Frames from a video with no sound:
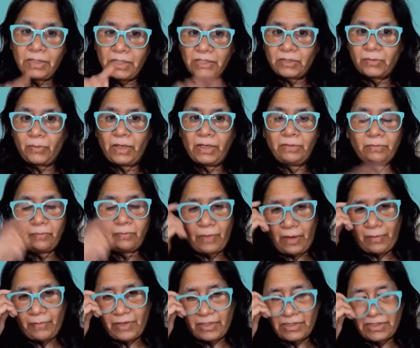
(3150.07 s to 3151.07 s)
This one,
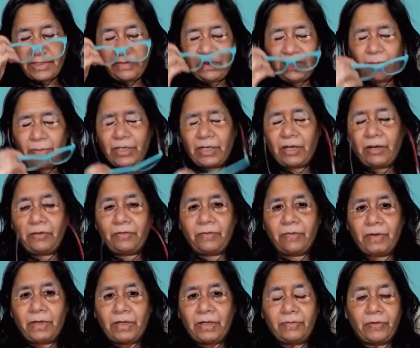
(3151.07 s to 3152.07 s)
obviously, we'll put it out
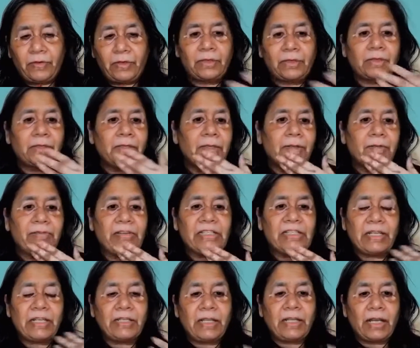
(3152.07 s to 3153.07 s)
we'll
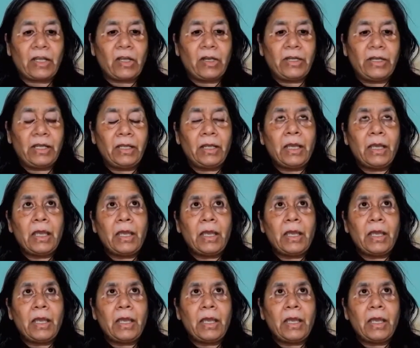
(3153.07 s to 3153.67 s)
share the recording,